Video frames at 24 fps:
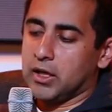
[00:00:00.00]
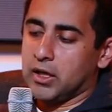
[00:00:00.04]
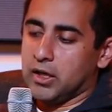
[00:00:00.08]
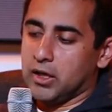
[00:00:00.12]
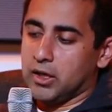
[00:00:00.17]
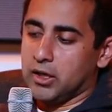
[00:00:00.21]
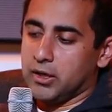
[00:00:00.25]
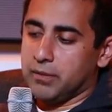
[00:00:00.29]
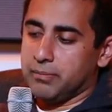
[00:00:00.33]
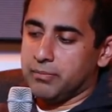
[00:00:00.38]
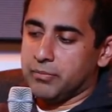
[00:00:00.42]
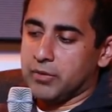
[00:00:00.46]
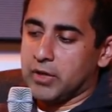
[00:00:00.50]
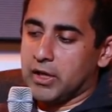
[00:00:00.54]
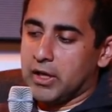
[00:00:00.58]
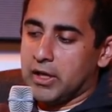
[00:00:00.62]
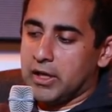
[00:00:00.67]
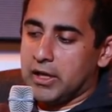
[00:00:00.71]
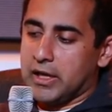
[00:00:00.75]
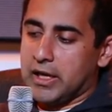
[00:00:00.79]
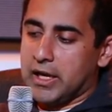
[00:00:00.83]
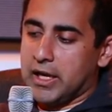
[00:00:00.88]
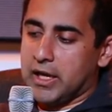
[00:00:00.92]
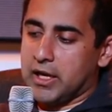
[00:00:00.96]
So
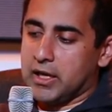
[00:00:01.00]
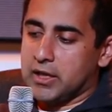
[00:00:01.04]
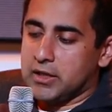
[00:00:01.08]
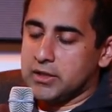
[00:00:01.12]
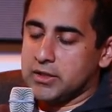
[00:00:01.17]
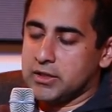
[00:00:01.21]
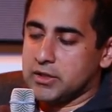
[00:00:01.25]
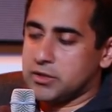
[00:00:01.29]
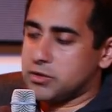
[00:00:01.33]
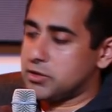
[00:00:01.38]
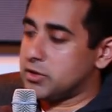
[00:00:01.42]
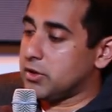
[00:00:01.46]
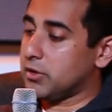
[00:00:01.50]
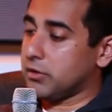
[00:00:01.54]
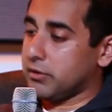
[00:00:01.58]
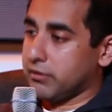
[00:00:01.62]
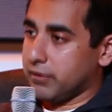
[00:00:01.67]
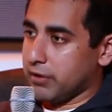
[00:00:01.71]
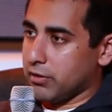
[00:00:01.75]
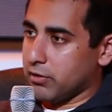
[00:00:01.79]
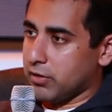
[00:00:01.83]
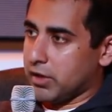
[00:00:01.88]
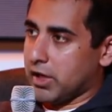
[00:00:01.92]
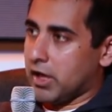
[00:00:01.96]
he was able to
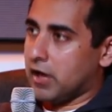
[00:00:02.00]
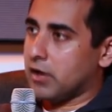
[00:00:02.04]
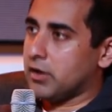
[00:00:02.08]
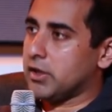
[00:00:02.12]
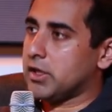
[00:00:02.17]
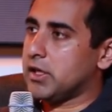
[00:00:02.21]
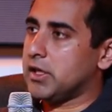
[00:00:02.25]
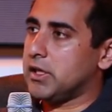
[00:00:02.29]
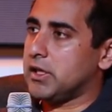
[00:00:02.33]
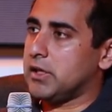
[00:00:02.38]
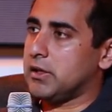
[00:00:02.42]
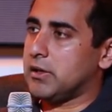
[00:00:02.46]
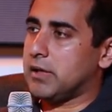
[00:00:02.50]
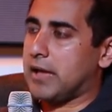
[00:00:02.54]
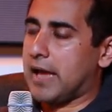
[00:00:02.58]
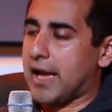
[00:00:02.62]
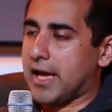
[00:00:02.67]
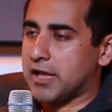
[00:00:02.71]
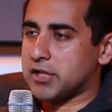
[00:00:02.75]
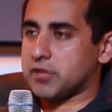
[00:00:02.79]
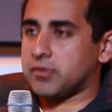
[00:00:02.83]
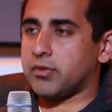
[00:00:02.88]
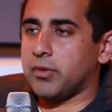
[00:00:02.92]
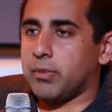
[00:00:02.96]
figure it out. He
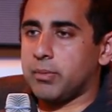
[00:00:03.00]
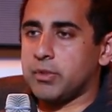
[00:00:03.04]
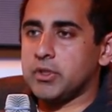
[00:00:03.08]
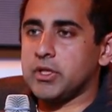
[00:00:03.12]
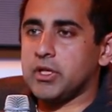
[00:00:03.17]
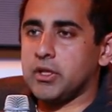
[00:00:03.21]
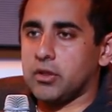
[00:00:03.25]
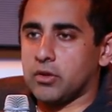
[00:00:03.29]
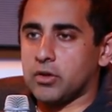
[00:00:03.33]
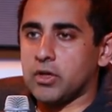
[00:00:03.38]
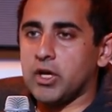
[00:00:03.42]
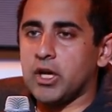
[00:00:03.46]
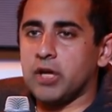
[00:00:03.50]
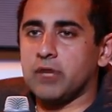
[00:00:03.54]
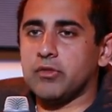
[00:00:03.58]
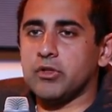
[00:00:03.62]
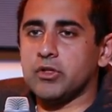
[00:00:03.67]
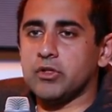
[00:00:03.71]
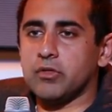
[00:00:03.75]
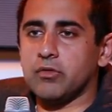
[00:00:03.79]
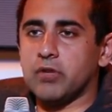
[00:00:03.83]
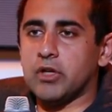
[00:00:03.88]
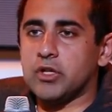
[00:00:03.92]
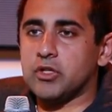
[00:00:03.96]
asked for a particular kind of
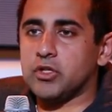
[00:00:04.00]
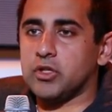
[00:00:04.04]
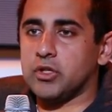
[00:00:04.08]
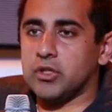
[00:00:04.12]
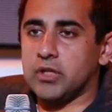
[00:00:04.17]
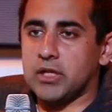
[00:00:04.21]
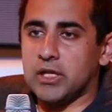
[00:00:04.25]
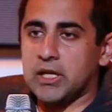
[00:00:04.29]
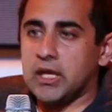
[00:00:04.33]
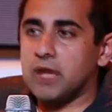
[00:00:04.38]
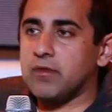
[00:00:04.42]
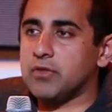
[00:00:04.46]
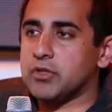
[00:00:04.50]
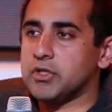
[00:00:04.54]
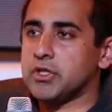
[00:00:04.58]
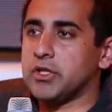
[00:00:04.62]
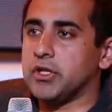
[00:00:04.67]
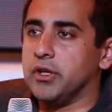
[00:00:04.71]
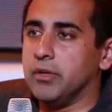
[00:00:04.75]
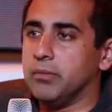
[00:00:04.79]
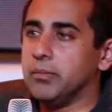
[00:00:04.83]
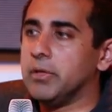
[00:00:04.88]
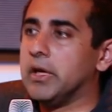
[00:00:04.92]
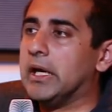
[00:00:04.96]
intervention. They gave it to
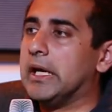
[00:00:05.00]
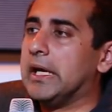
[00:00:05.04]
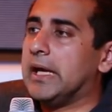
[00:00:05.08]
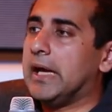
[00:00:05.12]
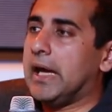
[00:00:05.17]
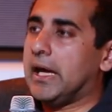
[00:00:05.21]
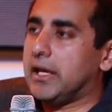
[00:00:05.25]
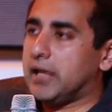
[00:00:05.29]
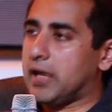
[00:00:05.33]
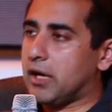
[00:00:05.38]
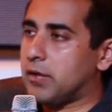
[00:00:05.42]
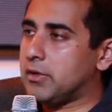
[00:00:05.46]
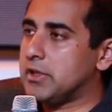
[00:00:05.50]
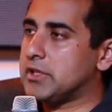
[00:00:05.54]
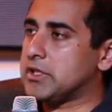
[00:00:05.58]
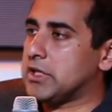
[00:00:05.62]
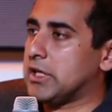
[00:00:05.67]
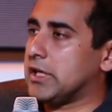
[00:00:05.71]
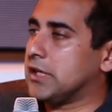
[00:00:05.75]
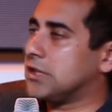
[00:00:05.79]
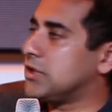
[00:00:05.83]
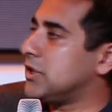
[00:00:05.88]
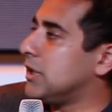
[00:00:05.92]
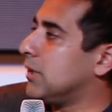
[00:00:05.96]
him. And now he's
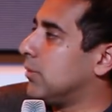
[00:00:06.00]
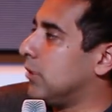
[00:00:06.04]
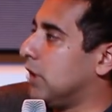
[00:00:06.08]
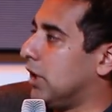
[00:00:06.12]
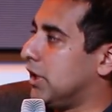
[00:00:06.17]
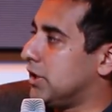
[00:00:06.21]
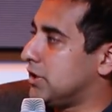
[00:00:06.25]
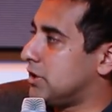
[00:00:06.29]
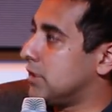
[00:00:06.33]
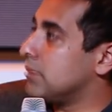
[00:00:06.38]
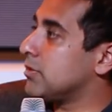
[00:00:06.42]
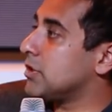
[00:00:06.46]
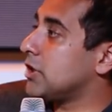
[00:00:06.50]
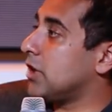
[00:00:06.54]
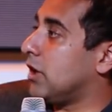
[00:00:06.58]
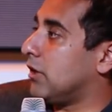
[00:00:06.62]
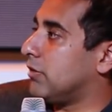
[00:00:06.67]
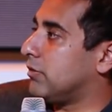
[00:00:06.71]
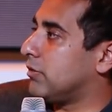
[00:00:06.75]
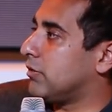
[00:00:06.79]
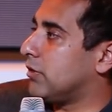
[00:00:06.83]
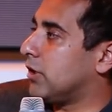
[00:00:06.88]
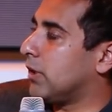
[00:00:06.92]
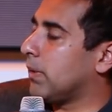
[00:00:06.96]
like stabilized himself,
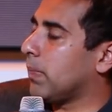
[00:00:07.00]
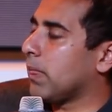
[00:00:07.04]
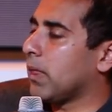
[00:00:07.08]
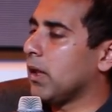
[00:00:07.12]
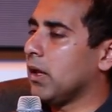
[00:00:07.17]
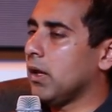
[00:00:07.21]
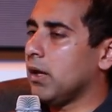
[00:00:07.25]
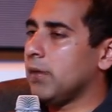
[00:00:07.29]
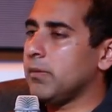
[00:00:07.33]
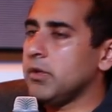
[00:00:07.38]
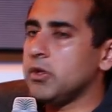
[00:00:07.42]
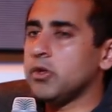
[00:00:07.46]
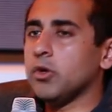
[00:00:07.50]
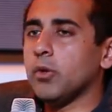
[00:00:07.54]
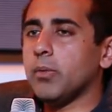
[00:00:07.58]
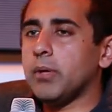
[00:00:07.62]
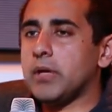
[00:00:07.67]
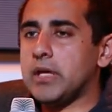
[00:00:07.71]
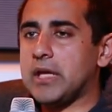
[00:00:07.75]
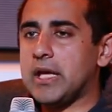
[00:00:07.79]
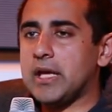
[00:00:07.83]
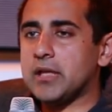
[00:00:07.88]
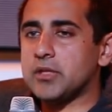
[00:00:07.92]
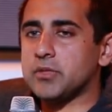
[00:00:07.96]
right? I mean,
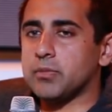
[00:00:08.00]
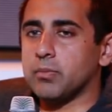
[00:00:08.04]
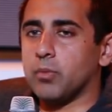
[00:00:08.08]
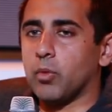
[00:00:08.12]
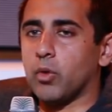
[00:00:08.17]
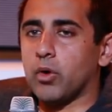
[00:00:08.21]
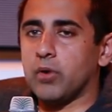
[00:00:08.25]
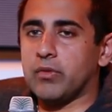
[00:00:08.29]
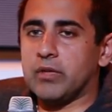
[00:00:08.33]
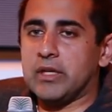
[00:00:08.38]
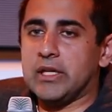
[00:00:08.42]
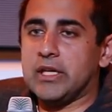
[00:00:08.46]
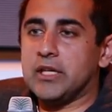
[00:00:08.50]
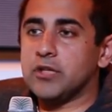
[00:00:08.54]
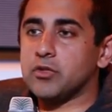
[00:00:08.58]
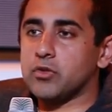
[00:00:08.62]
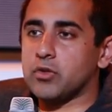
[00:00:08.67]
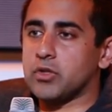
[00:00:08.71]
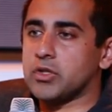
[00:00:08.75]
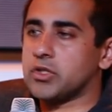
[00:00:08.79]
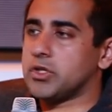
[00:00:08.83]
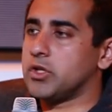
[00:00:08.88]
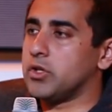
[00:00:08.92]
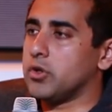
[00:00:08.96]
nobody has more of an
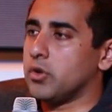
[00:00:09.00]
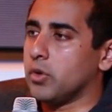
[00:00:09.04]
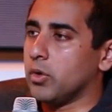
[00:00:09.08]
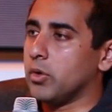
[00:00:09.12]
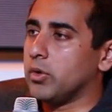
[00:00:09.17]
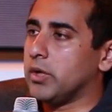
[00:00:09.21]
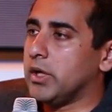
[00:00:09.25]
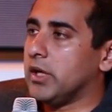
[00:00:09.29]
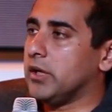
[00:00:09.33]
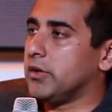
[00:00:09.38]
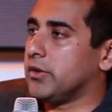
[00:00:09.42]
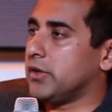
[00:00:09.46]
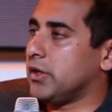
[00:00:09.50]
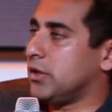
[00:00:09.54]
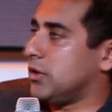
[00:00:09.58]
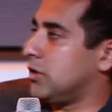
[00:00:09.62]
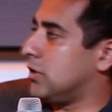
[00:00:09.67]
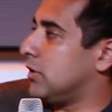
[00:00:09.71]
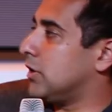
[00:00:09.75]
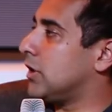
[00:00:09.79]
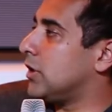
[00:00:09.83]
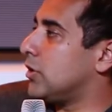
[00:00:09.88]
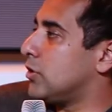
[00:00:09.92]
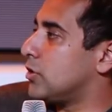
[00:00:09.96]
interest in your own health
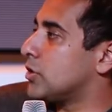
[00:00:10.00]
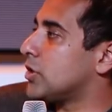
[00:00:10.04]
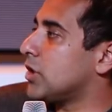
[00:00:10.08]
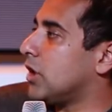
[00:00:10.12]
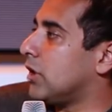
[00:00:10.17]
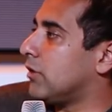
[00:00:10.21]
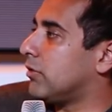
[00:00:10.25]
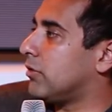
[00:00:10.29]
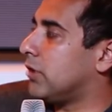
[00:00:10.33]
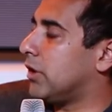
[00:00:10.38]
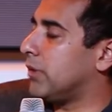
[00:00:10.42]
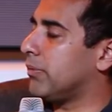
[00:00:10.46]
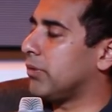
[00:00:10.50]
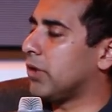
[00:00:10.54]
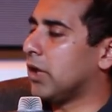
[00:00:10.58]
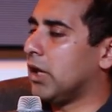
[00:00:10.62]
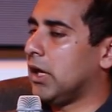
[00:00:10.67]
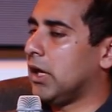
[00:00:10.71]
than yourself, right?